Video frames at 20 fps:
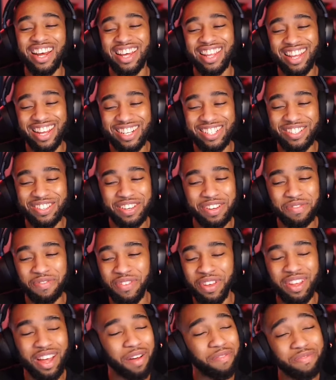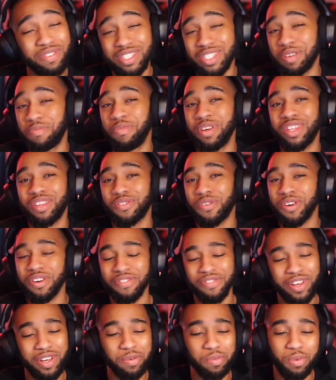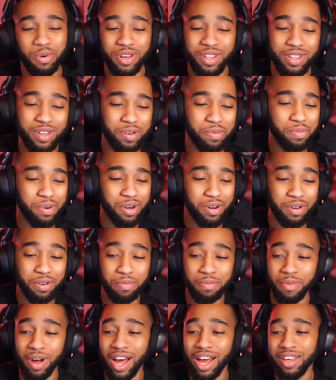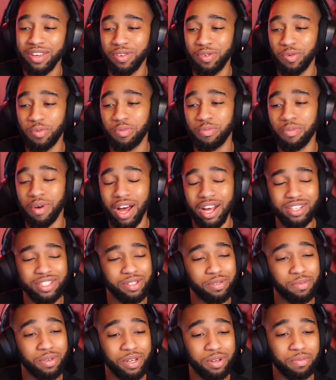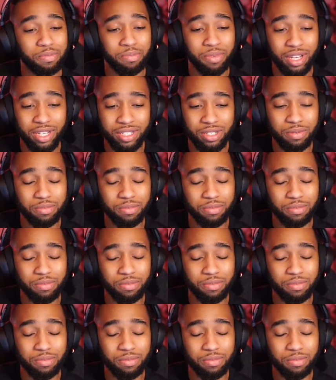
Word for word: That joint, I'm just a MYTH & ROID fanboy, though, bro. Mayu Mashima, Mishima.